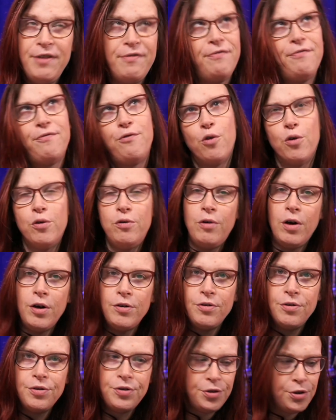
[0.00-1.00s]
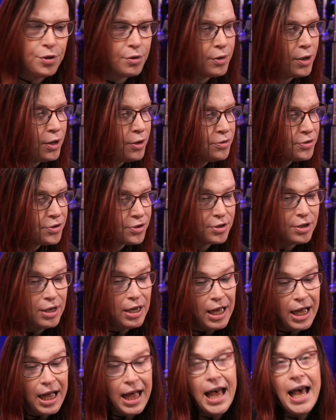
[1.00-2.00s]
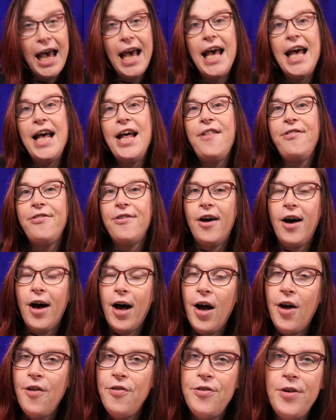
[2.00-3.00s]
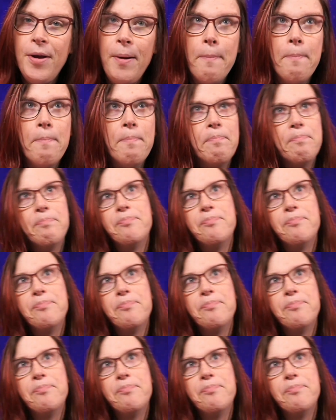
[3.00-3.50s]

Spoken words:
400 euros, and on the